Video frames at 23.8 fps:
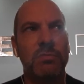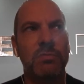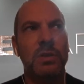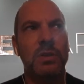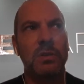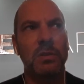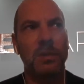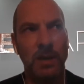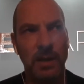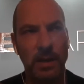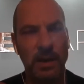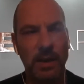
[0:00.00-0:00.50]

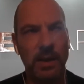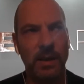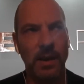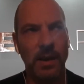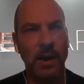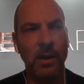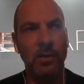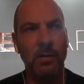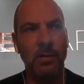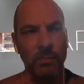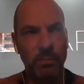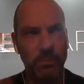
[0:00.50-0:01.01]
in
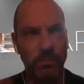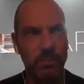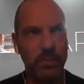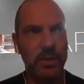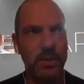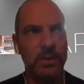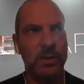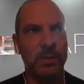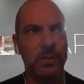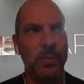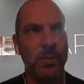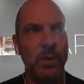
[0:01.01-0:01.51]
our
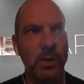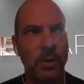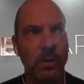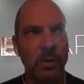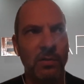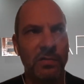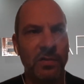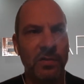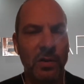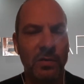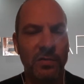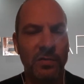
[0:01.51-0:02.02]
business model
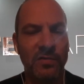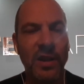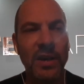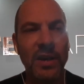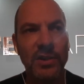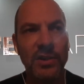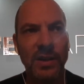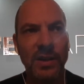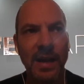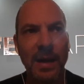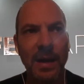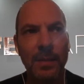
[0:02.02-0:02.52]
of venture
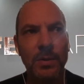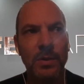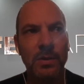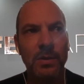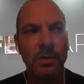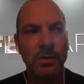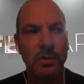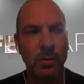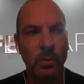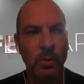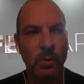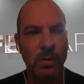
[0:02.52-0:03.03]
capital,
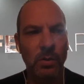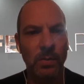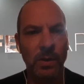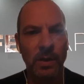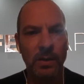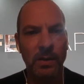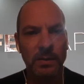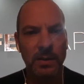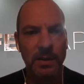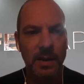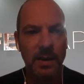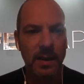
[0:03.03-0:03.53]
talk
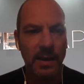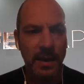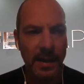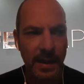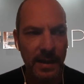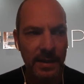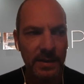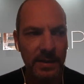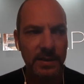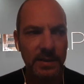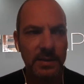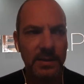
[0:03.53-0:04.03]
about
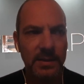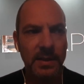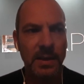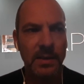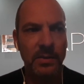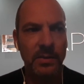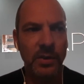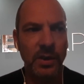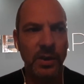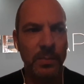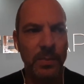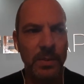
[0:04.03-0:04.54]

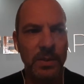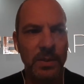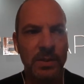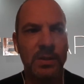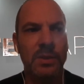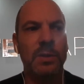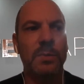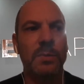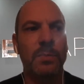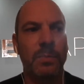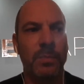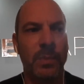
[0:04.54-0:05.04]
exit-centric
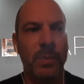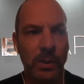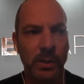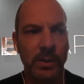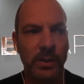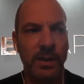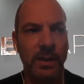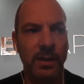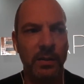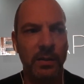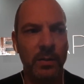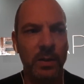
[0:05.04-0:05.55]
business
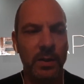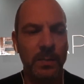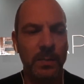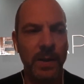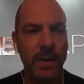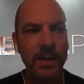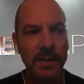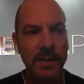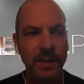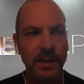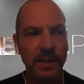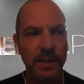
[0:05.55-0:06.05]
building, which
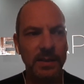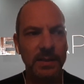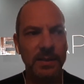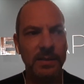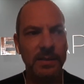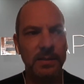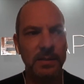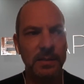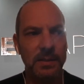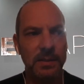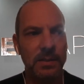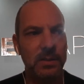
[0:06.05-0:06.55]
basically
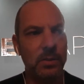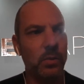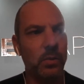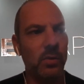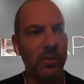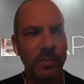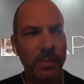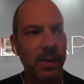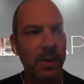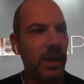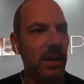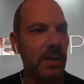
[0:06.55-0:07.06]
sort of
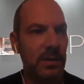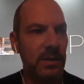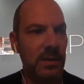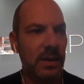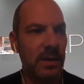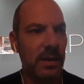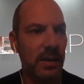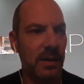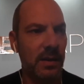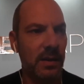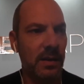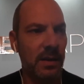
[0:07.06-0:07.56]
means in
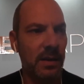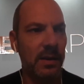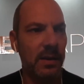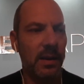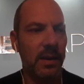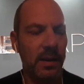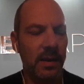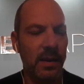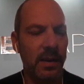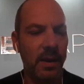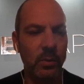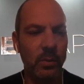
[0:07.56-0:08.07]

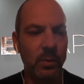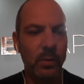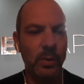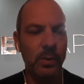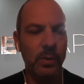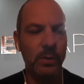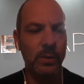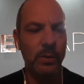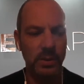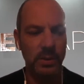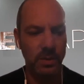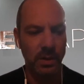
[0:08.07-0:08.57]
our world is